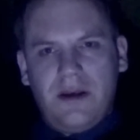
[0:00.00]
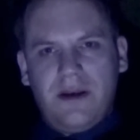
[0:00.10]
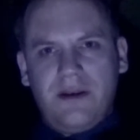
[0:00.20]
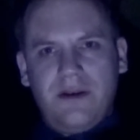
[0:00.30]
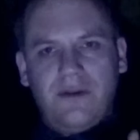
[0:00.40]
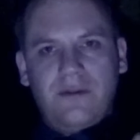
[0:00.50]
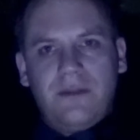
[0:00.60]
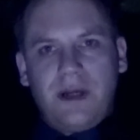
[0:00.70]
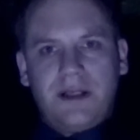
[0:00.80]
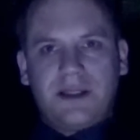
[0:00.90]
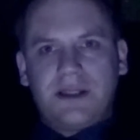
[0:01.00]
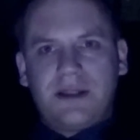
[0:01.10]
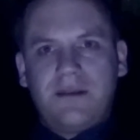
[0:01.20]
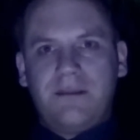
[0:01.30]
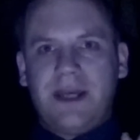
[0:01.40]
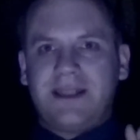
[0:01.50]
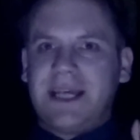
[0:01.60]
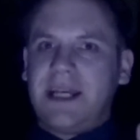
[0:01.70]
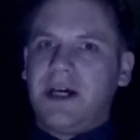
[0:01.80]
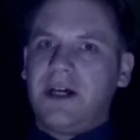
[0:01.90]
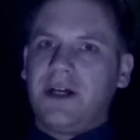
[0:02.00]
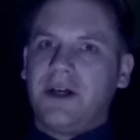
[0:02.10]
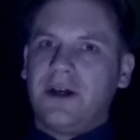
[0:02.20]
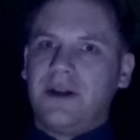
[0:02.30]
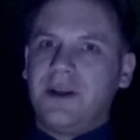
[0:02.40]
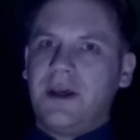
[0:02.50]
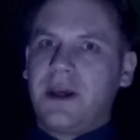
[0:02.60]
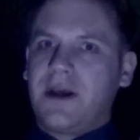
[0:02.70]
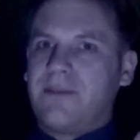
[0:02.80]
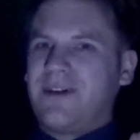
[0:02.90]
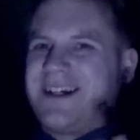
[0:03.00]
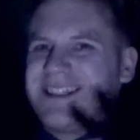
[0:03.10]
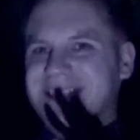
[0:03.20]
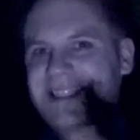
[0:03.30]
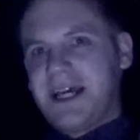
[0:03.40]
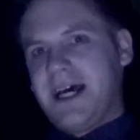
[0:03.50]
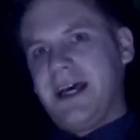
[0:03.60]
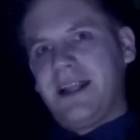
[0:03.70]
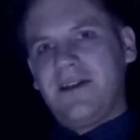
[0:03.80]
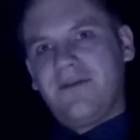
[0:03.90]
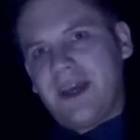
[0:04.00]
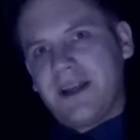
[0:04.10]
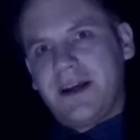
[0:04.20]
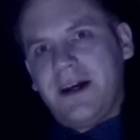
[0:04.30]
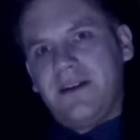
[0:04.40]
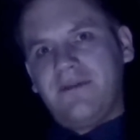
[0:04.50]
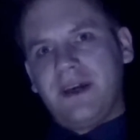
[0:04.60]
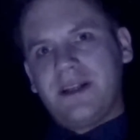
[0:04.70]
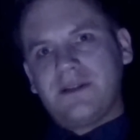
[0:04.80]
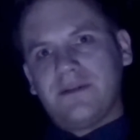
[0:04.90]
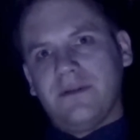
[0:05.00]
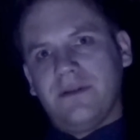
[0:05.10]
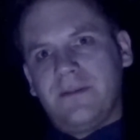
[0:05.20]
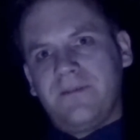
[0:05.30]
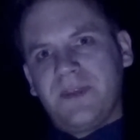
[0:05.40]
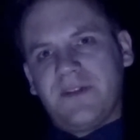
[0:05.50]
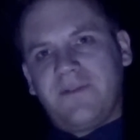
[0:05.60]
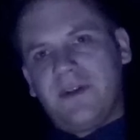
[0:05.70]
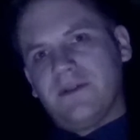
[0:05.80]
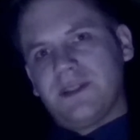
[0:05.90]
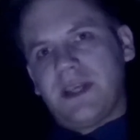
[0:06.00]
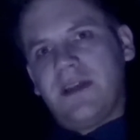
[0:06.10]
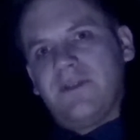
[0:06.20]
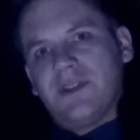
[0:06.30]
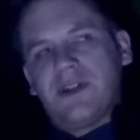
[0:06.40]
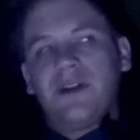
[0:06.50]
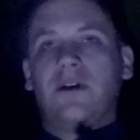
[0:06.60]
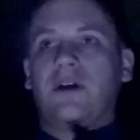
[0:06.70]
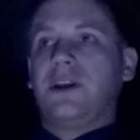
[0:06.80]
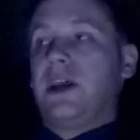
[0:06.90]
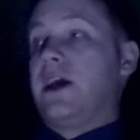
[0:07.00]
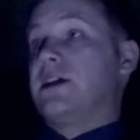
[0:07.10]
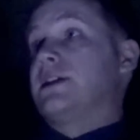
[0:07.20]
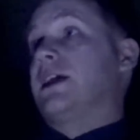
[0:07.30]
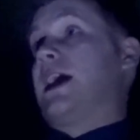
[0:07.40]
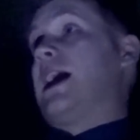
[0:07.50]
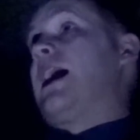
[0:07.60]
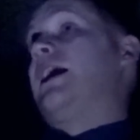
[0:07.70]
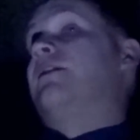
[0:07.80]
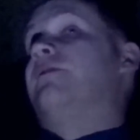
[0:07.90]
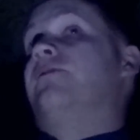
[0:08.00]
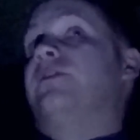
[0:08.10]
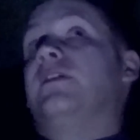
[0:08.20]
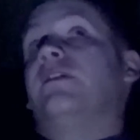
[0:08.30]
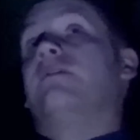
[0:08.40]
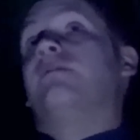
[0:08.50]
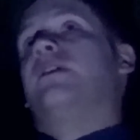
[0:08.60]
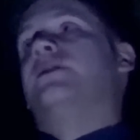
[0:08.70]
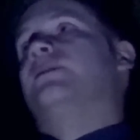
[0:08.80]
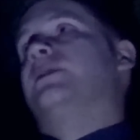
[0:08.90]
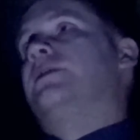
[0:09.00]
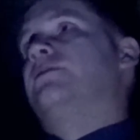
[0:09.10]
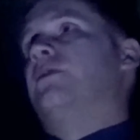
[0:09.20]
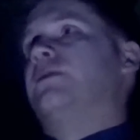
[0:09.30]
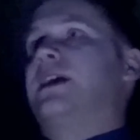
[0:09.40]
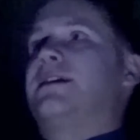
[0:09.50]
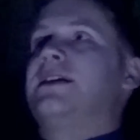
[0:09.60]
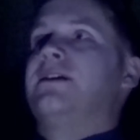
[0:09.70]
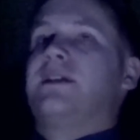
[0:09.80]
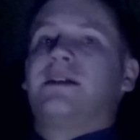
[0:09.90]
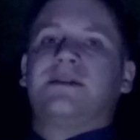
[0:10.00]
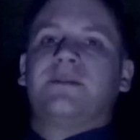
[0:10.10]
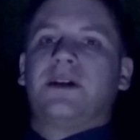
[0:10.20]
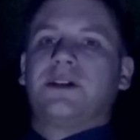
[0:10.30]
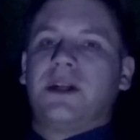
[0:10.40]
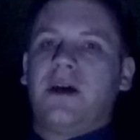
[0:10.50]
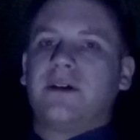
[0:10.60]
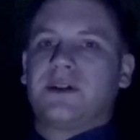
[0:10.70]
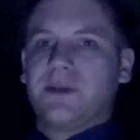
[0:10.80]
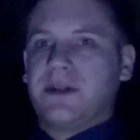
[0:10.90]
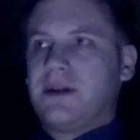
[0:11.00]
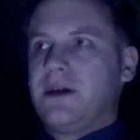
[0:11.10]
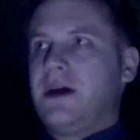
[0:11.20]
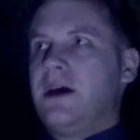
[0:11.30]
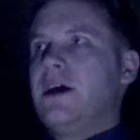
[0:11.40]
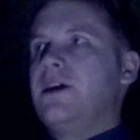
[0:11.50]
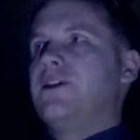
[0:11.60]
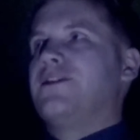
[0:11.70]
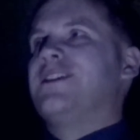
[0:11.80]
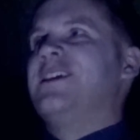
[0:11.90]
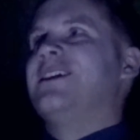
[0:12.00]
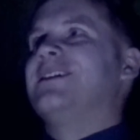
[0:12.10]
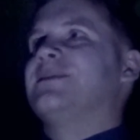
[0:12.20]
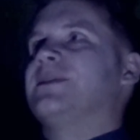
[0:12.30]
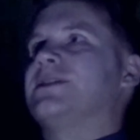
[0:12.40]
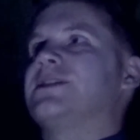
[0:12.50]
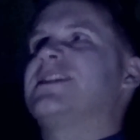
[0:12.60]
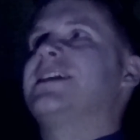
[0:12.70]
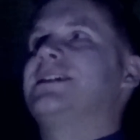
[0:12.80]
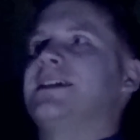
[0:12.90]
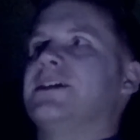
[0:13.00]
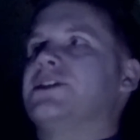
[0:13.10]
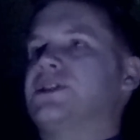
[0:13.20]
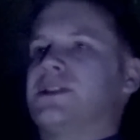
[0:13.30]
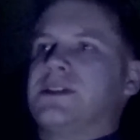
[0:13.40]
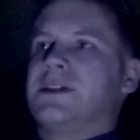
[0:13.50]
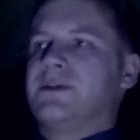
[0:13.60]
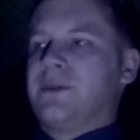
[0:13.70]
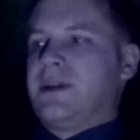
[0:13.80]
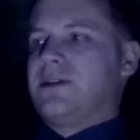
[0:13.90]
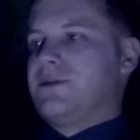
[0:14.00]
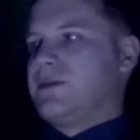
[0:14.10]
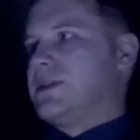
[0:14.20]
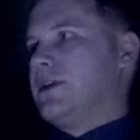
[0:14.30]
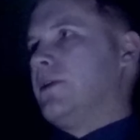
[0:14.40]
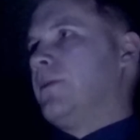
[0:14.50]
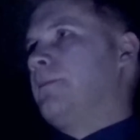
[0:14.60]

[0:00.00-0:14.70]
You must maintain a herd comprised entirely of that kind of vessel to feel safe and secure. And yes, they can feed off of others, but they do not get nearly as much nourishment, not nearly as much satiation when they do so.